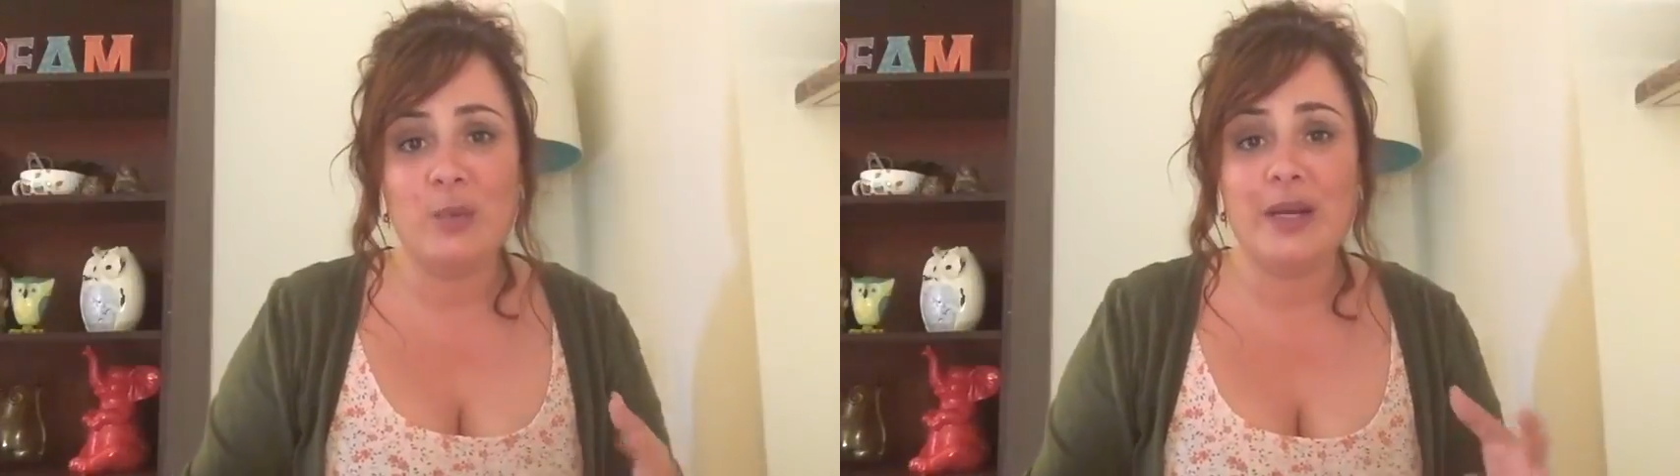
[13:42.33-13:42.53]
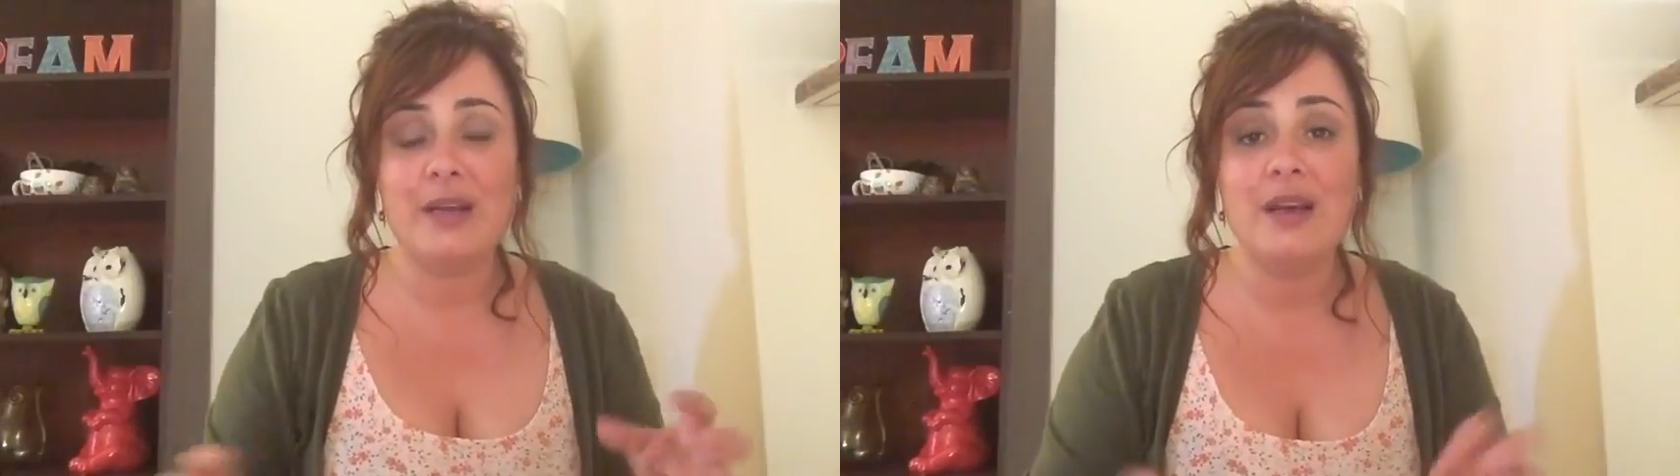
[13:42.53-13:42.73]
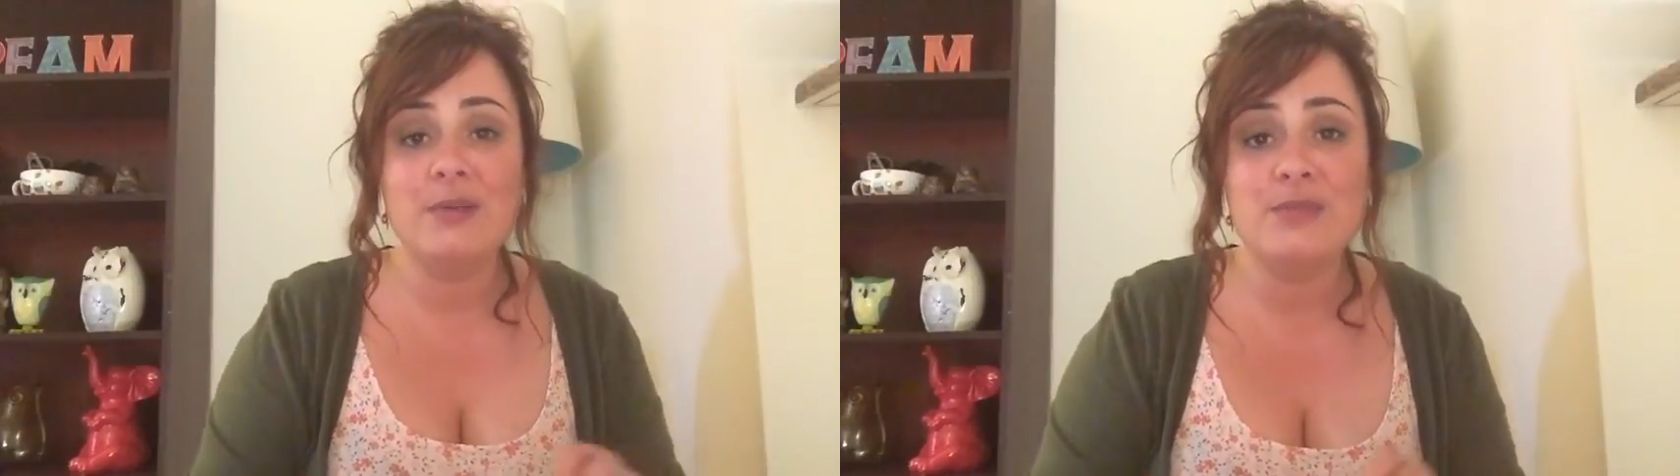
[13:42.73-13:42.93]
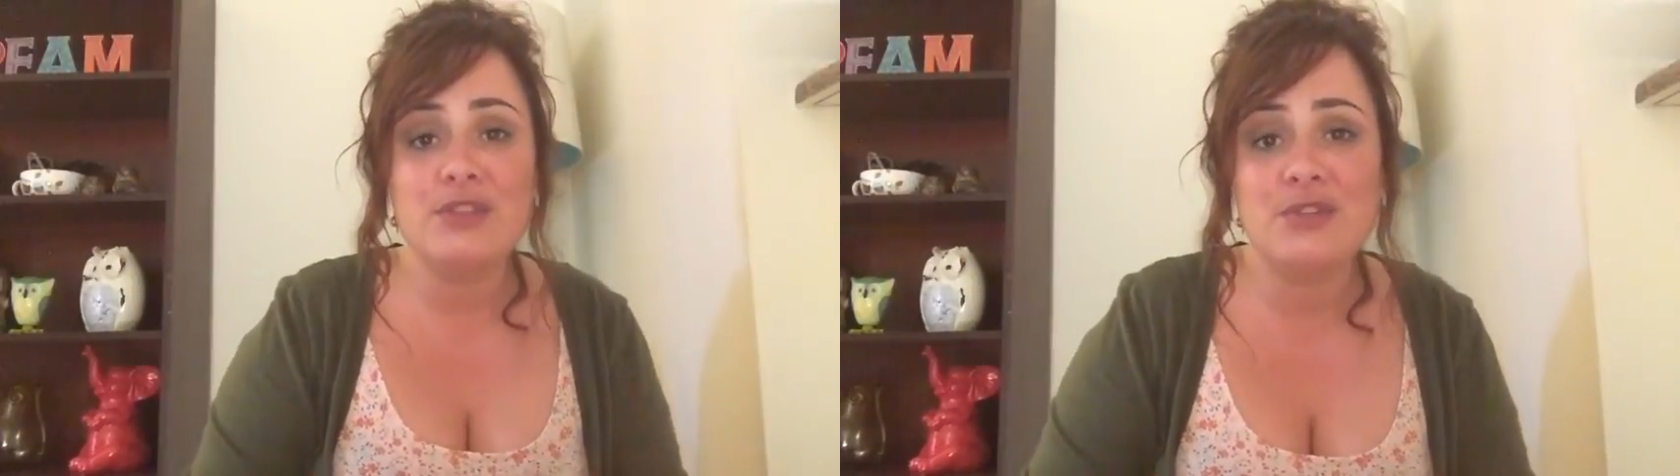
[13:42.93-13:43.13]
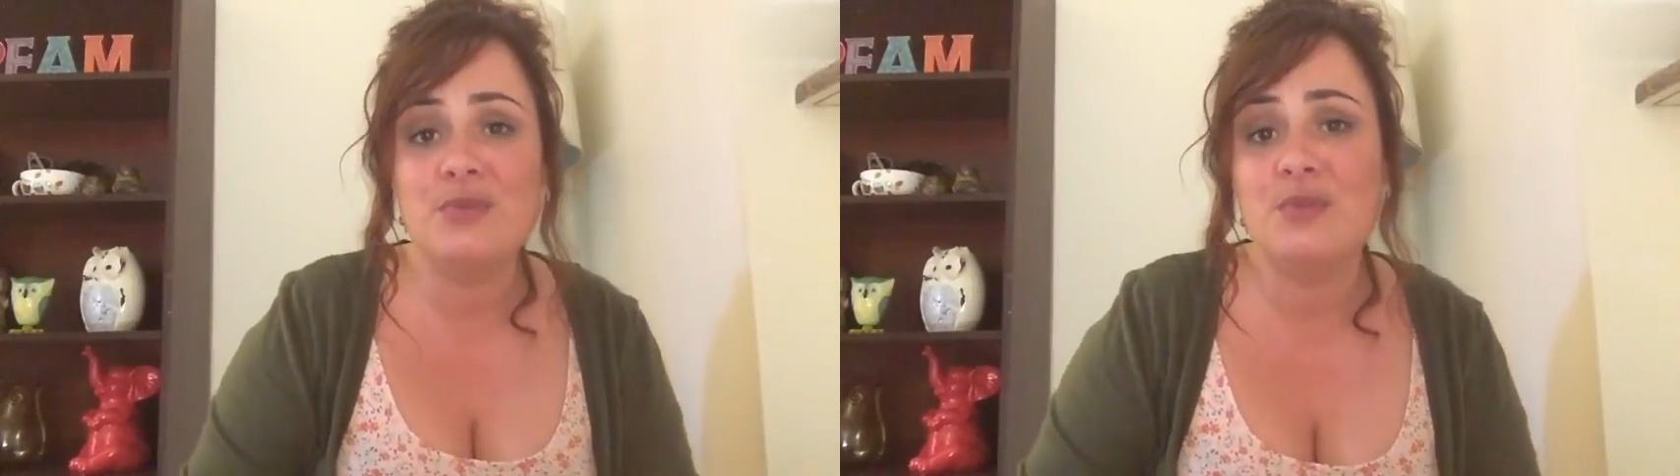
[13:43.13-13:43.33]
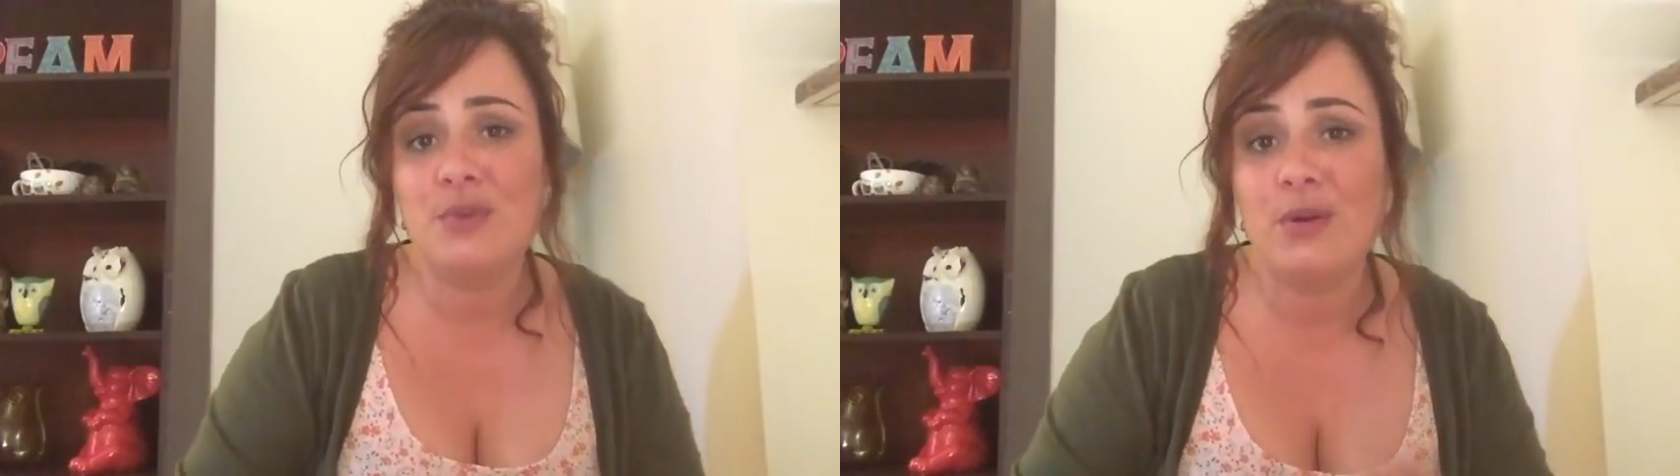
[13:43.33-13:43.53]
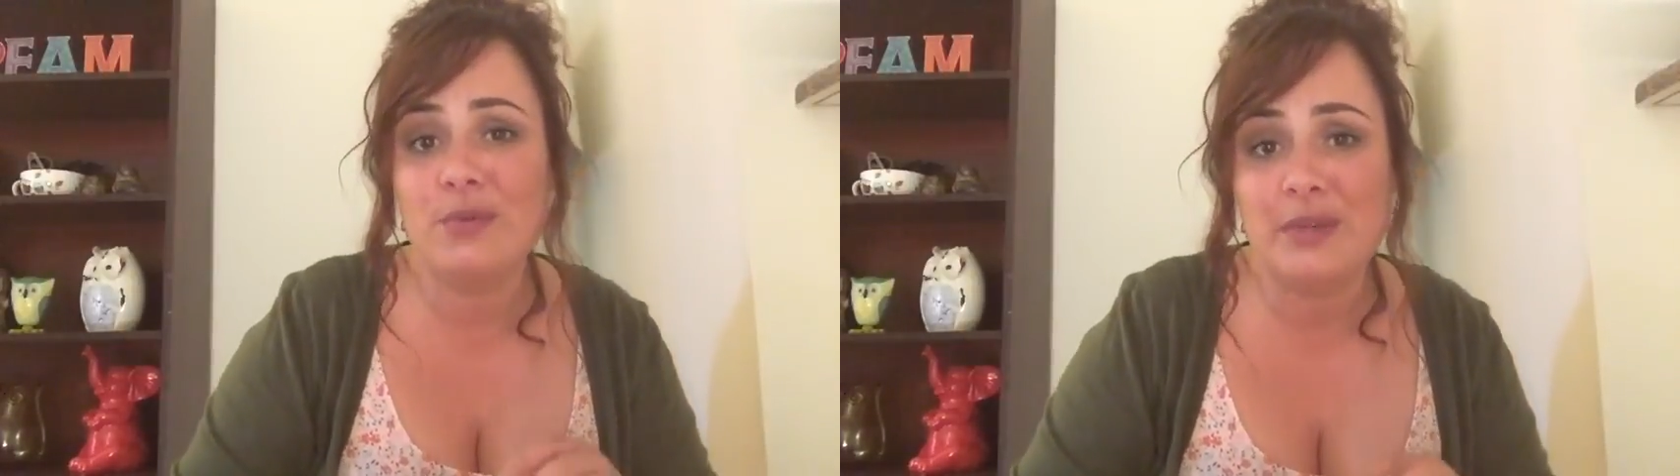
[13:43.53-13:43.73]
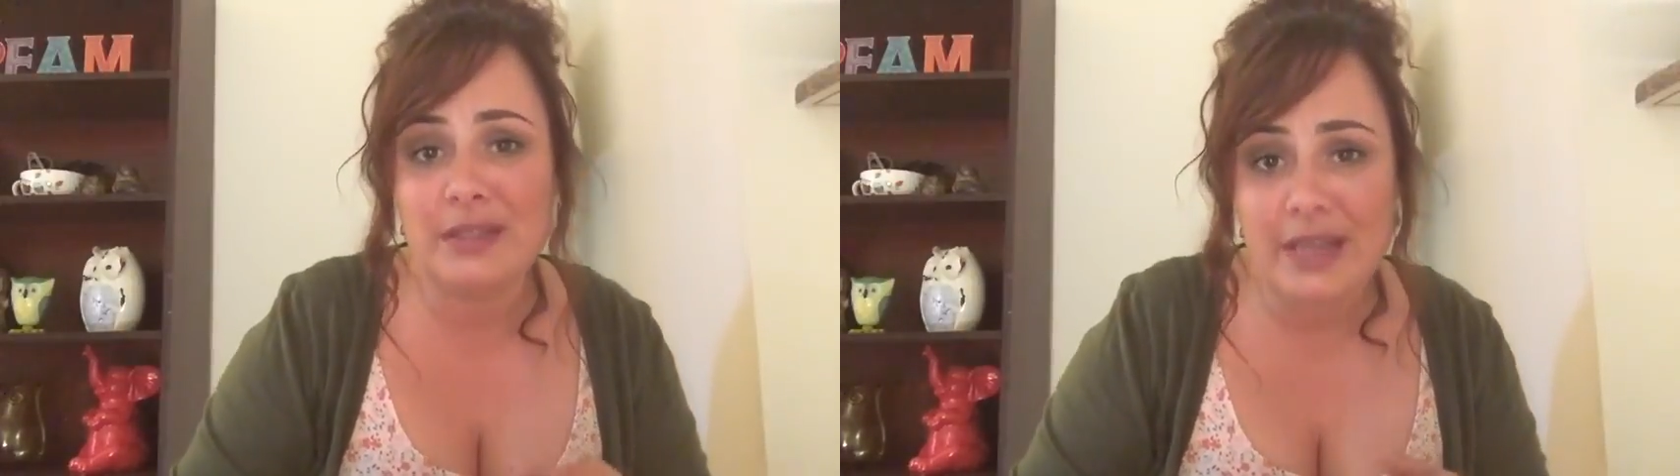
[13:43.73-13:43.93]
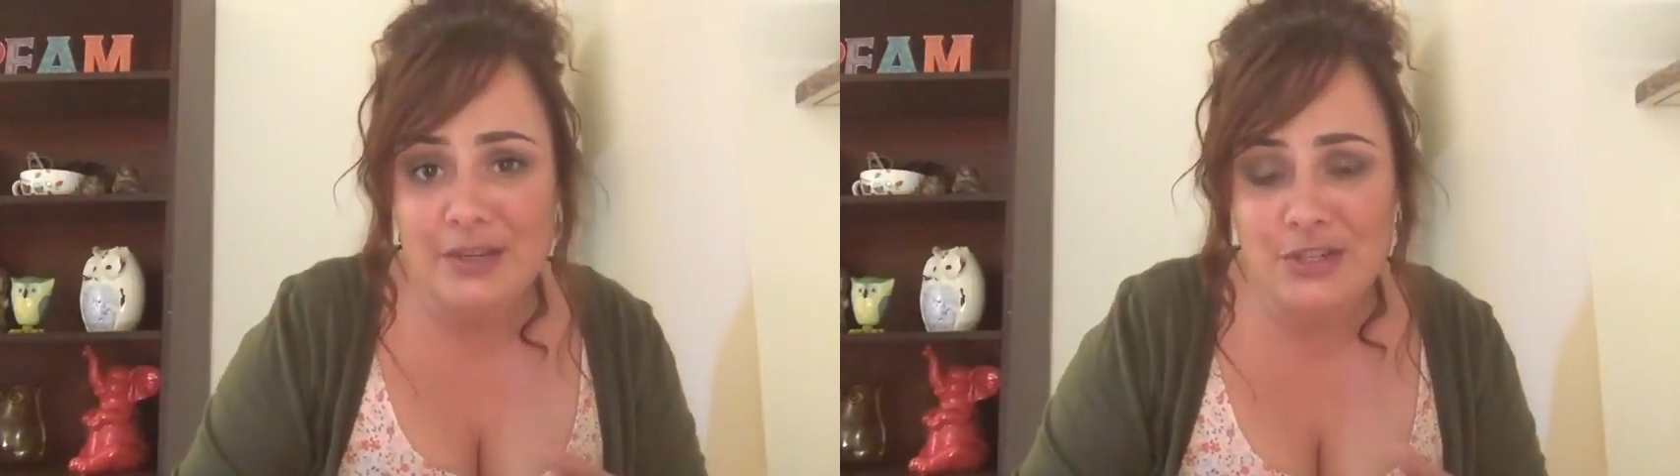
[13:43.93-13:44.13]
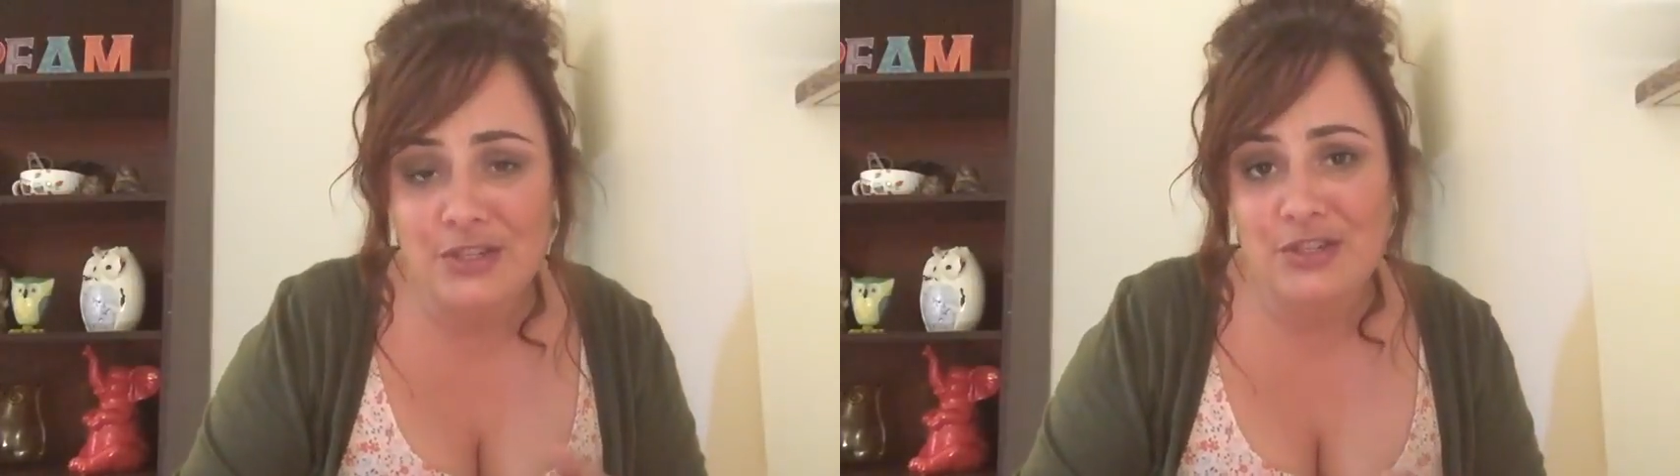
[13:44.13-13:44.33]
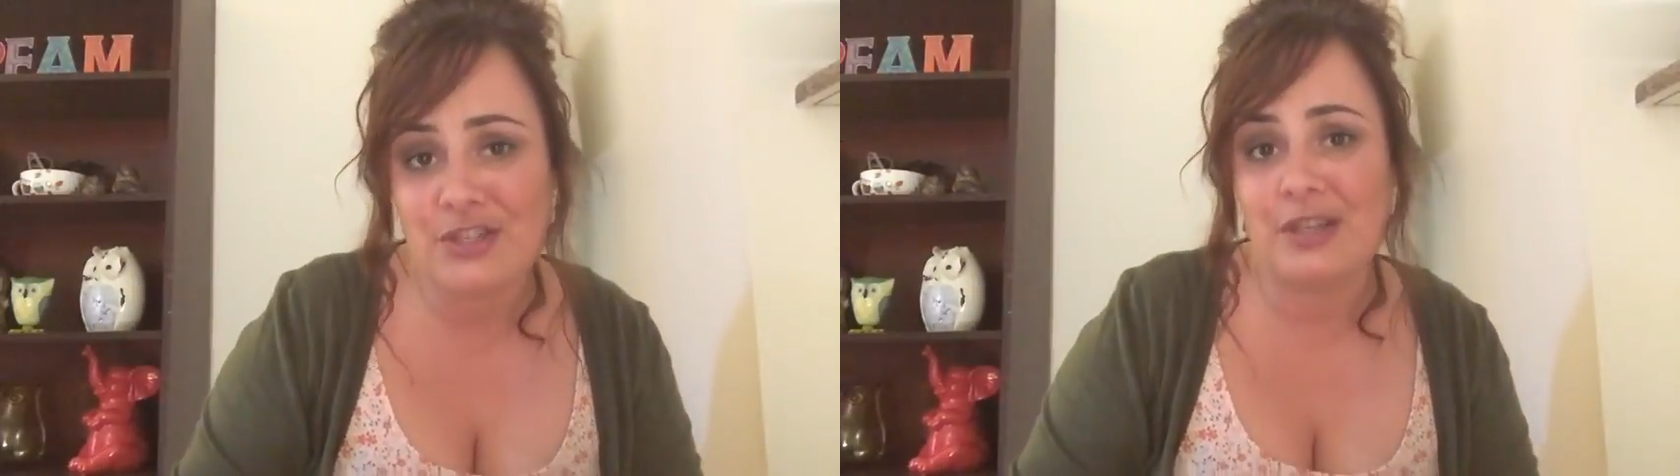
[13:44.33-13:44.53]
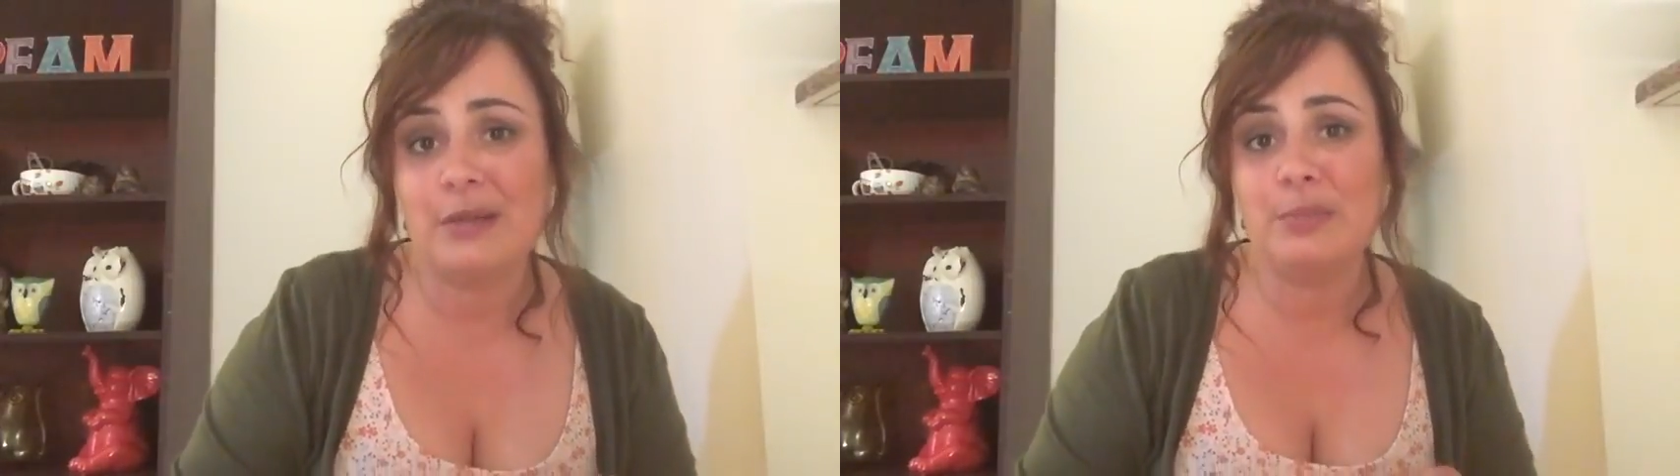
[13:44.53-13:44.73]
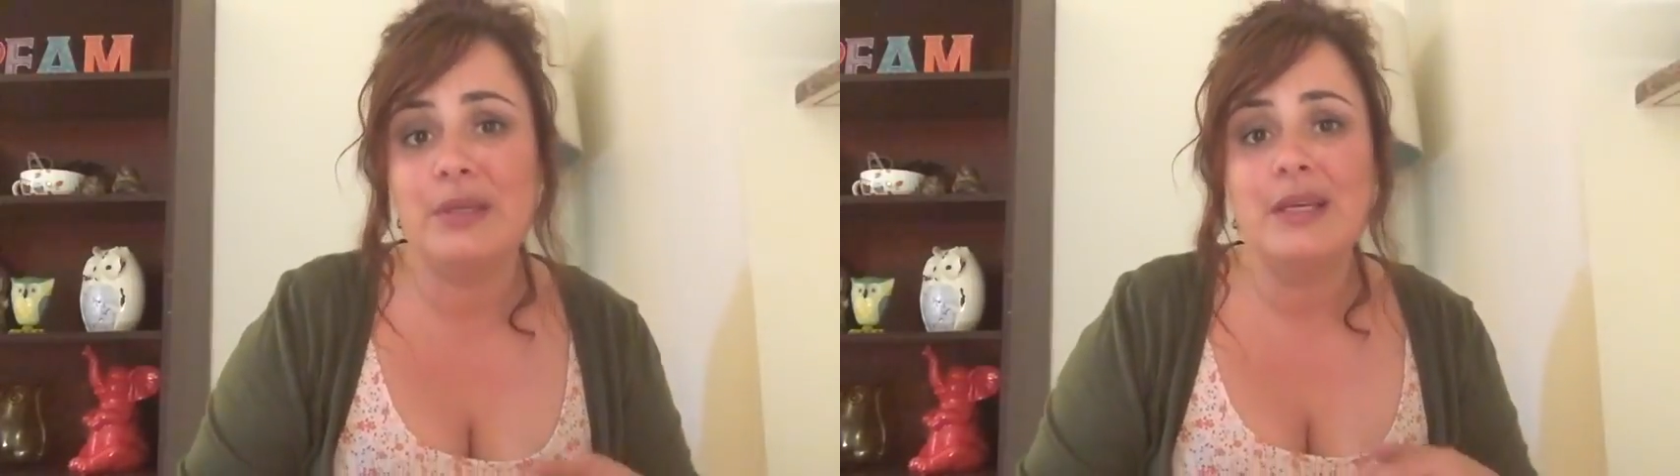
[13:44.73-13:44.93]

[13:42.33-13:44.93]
When it comes to your relationship,